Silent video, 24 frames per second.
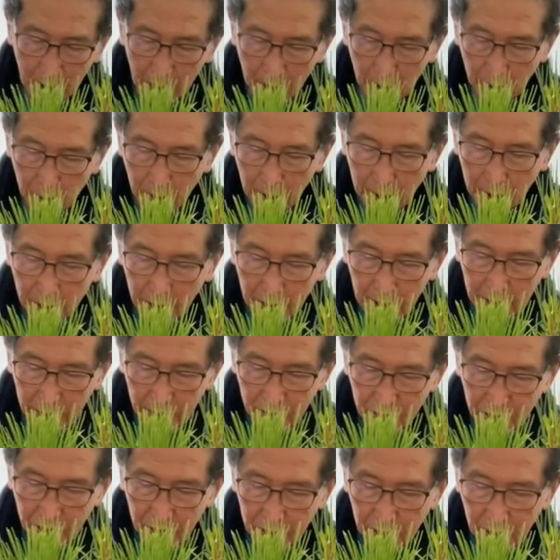rather than
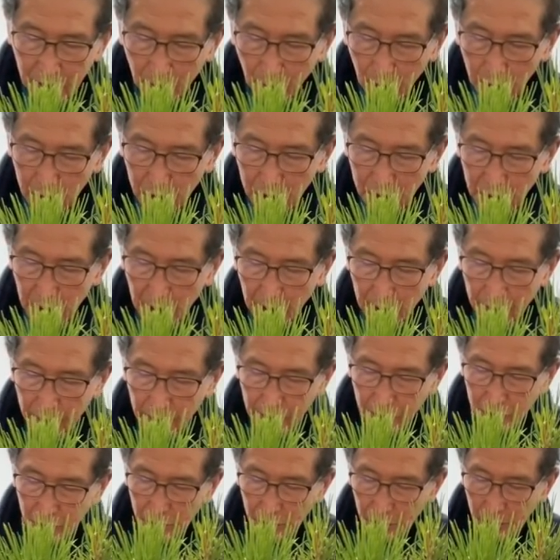sit and watch
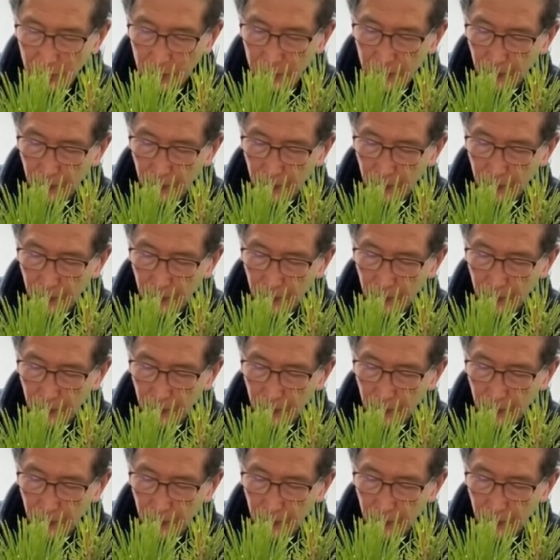television.